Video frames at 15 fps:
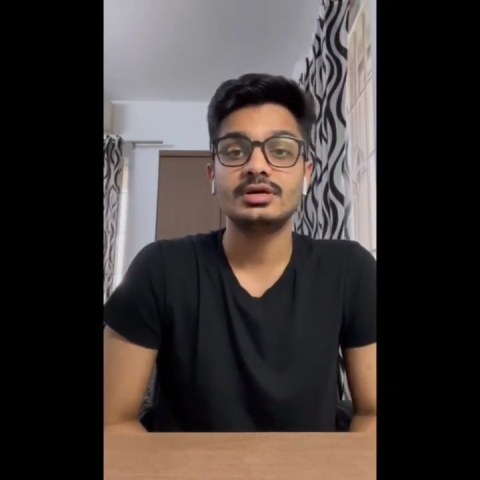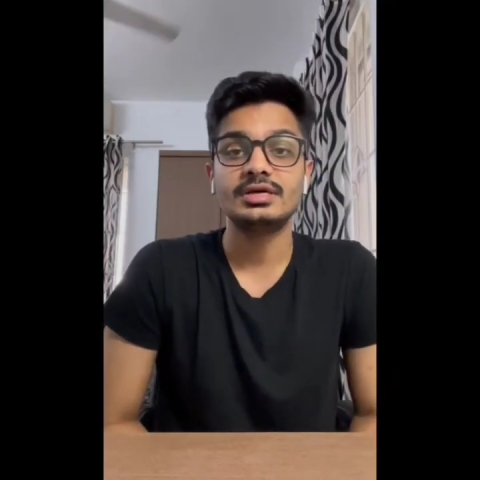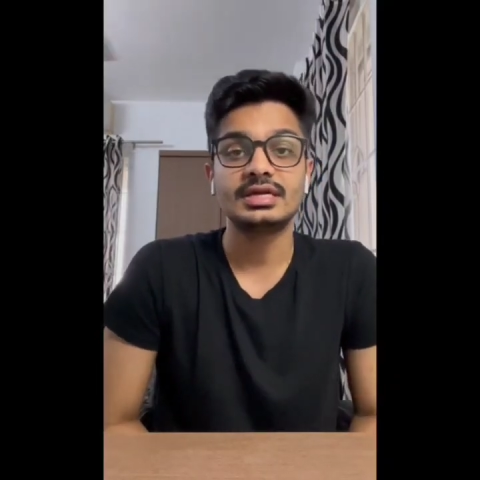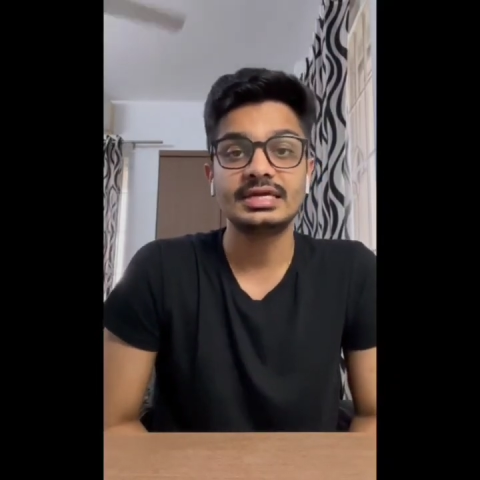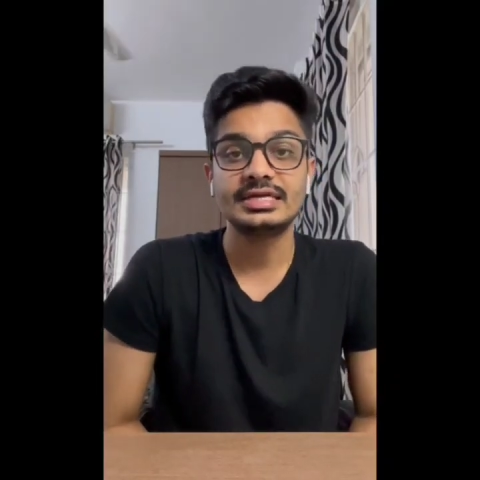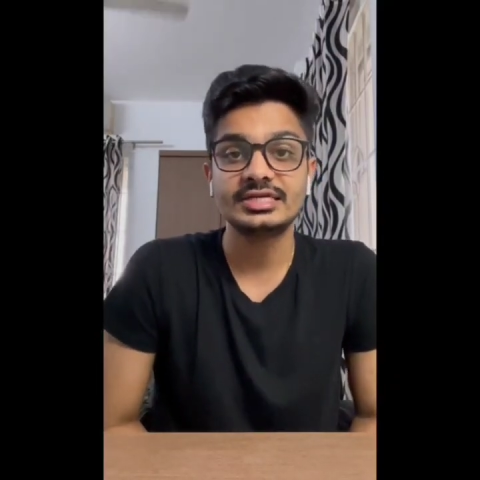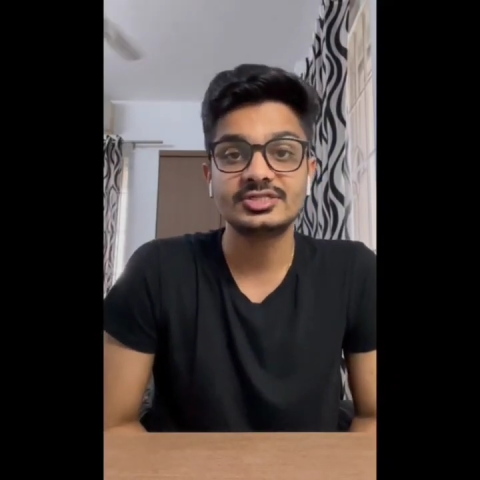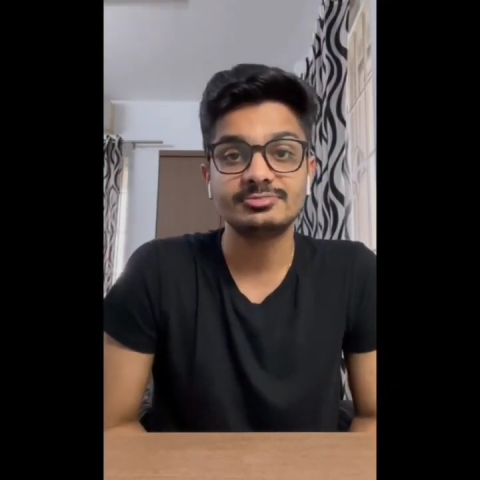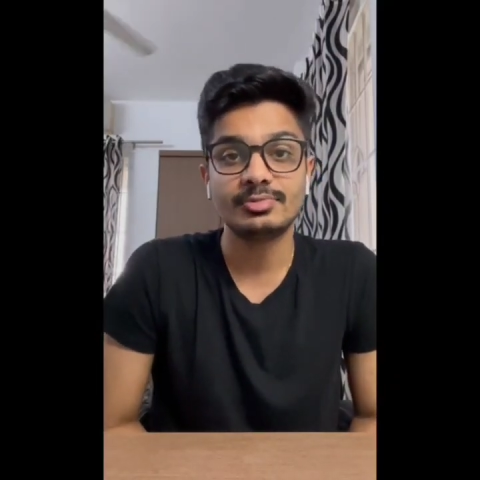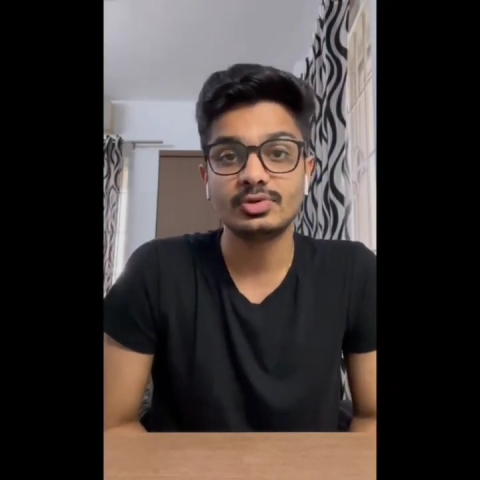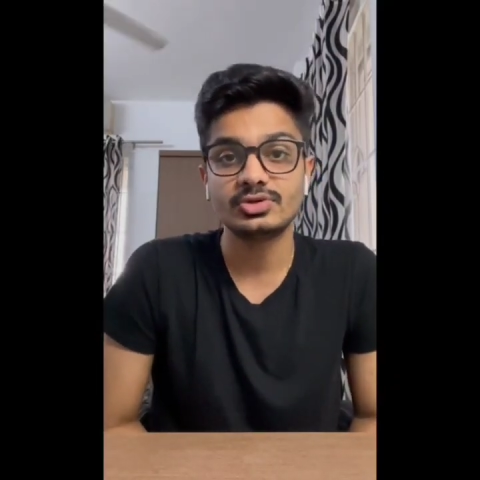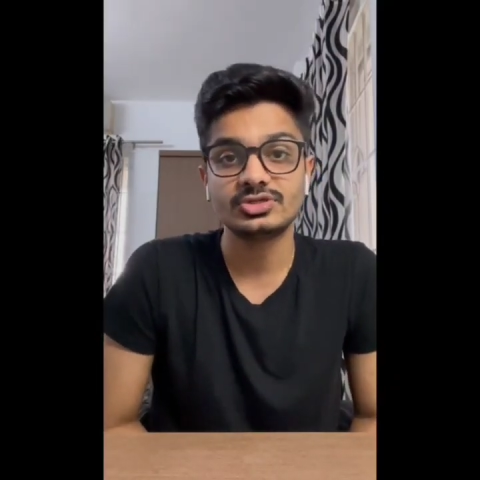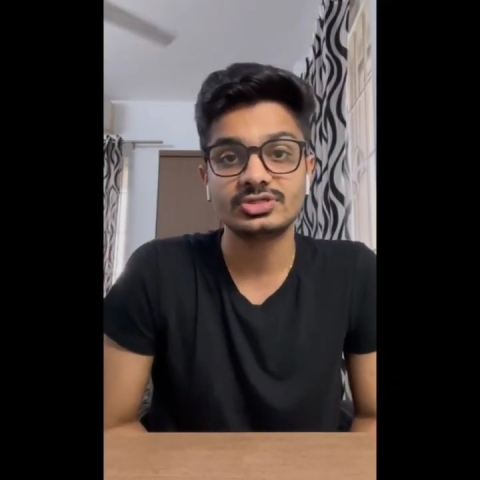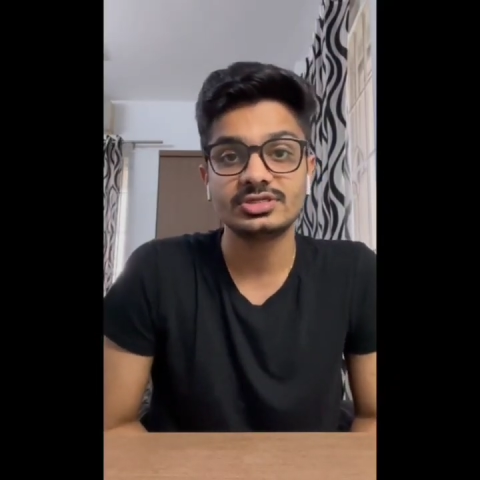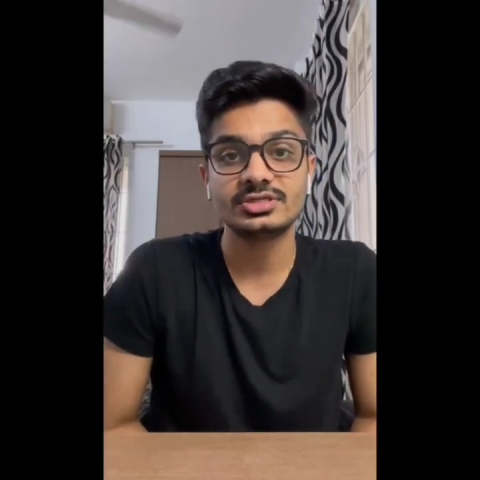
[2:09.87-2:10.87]
great
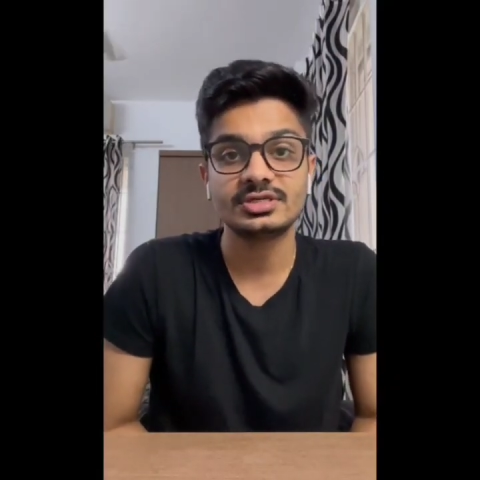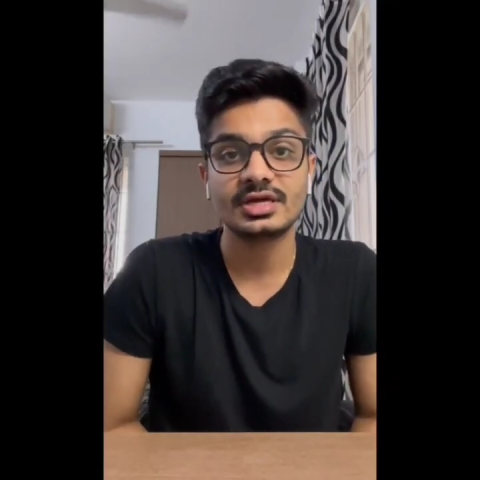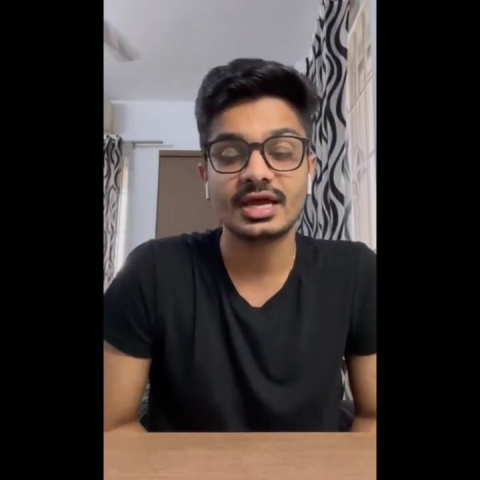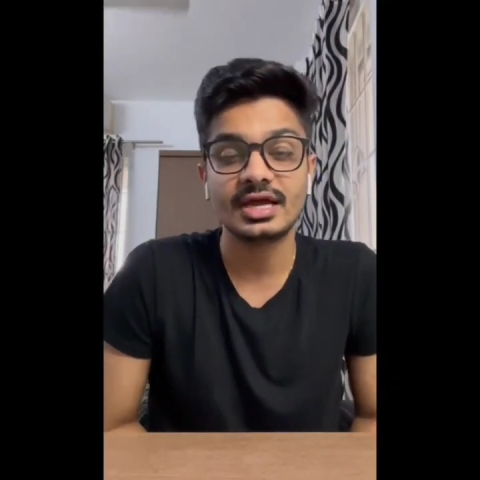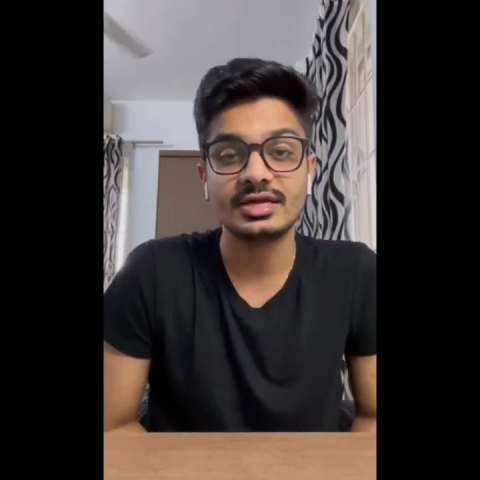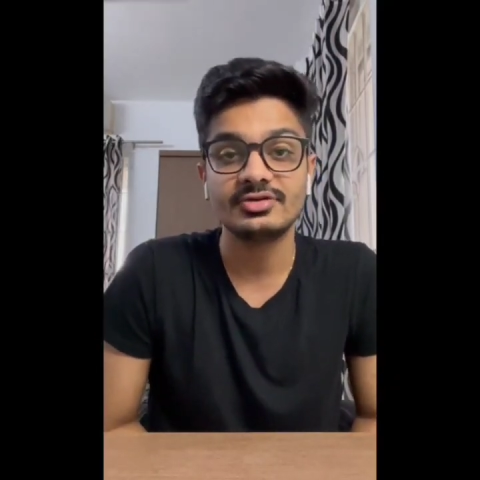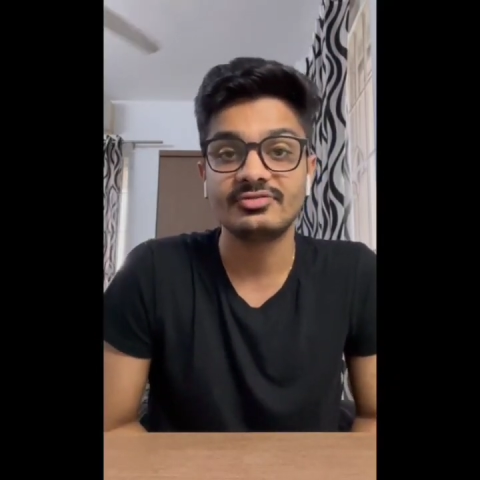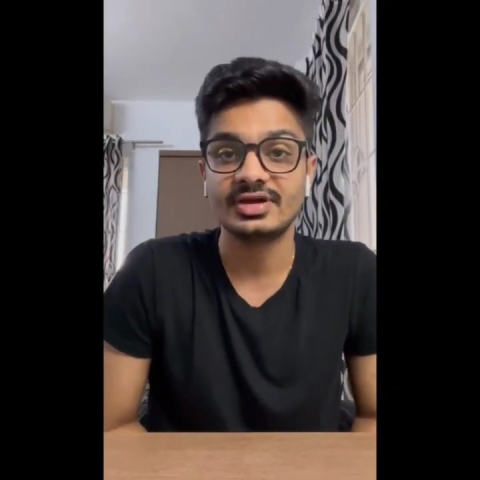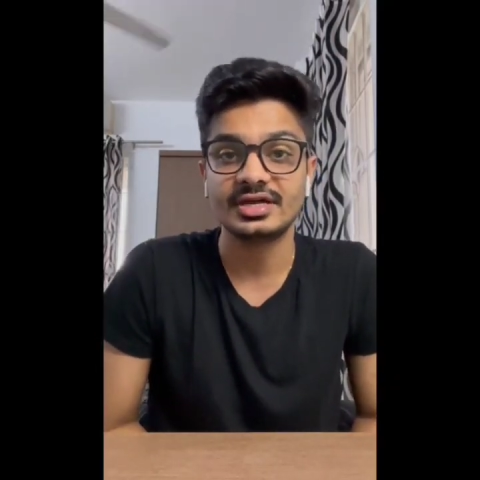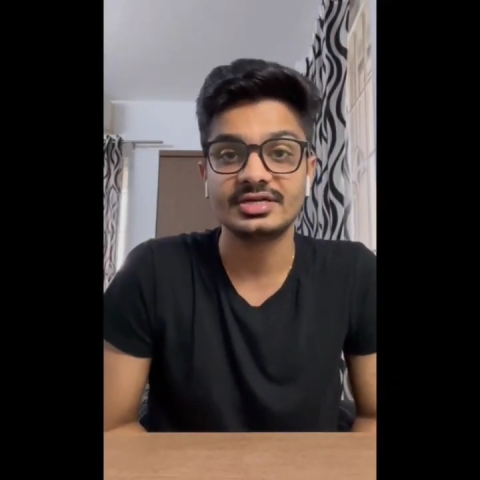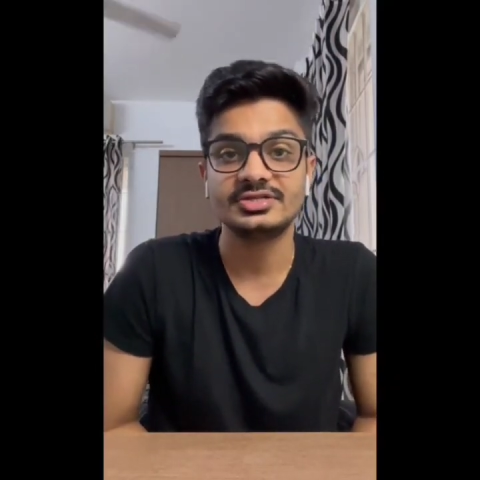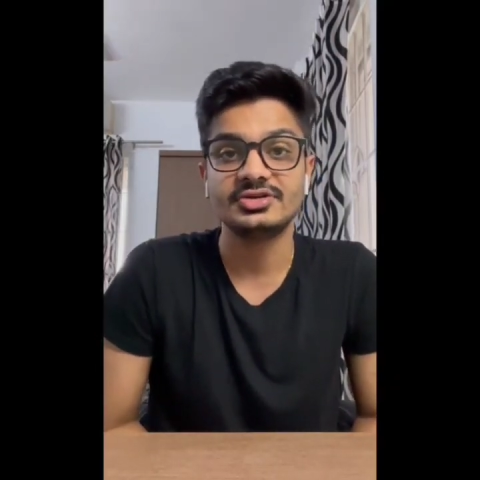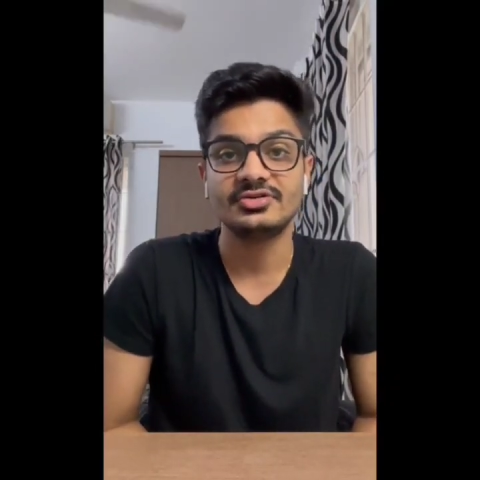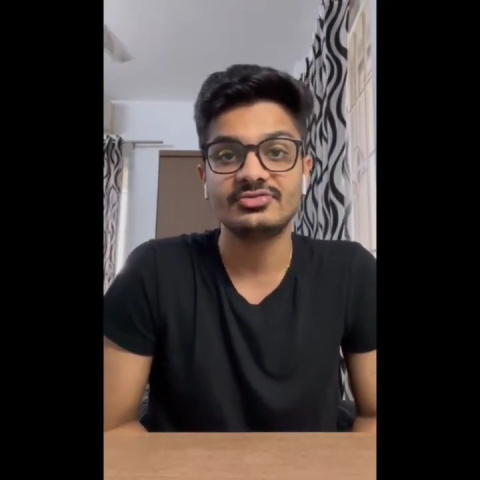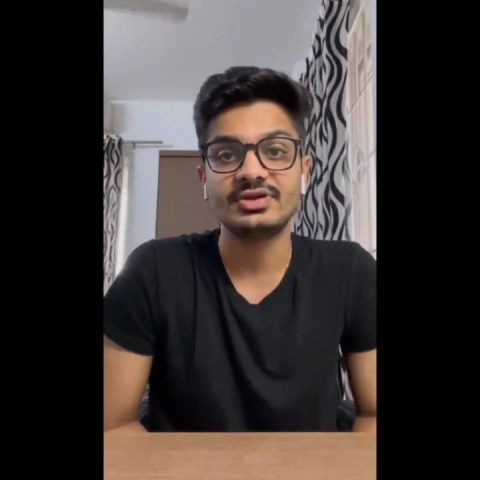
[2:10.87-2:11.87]
exposure and
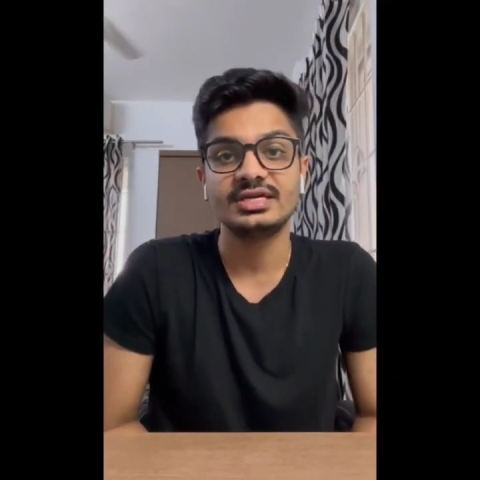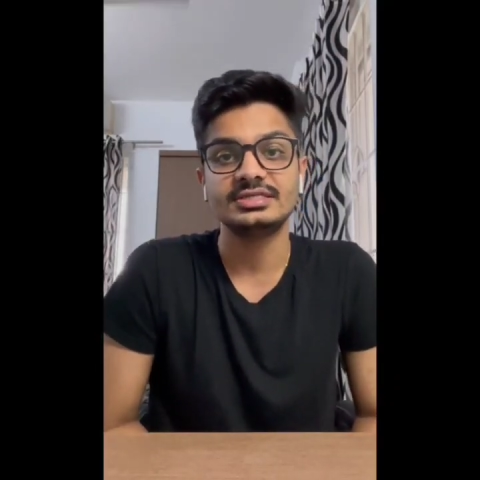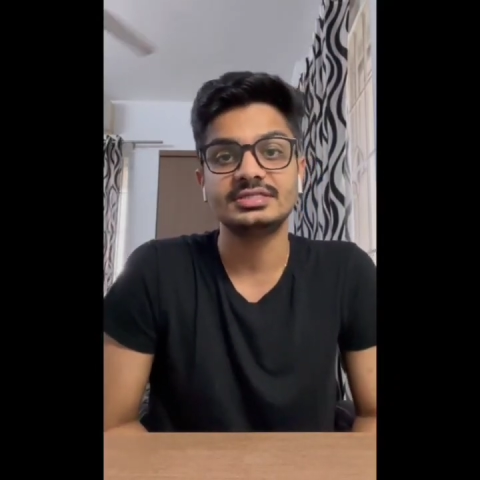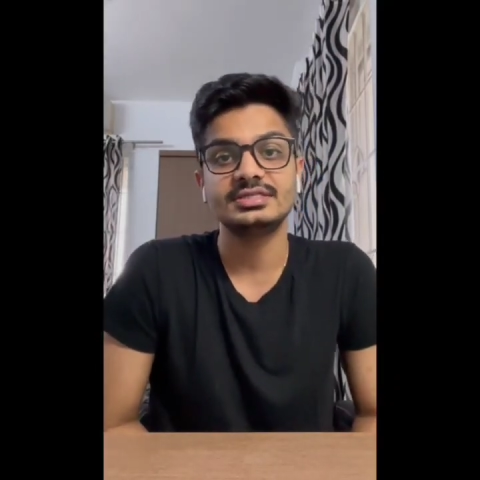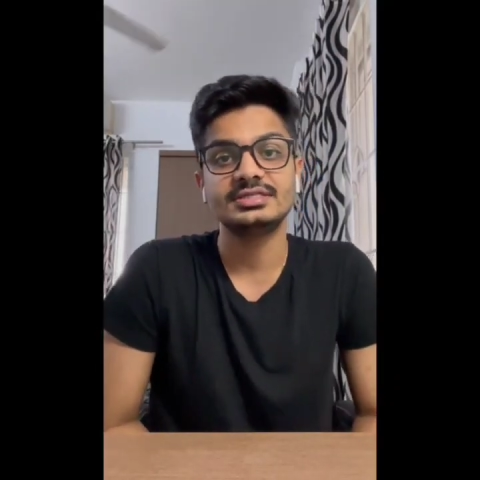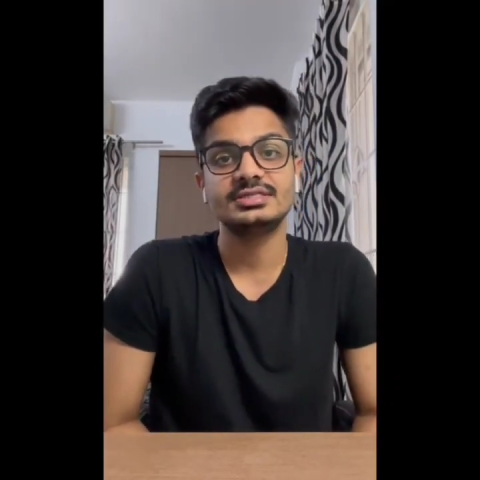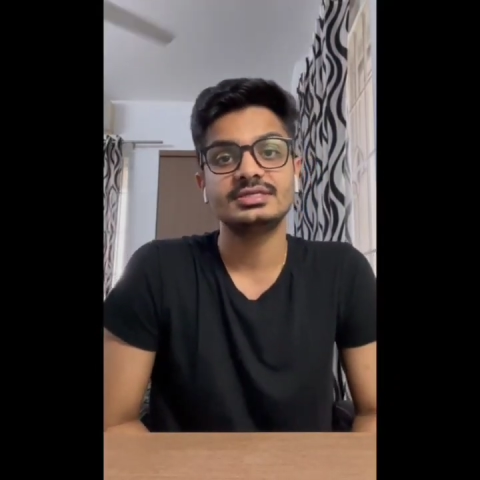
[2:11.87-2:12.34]
variety of cases.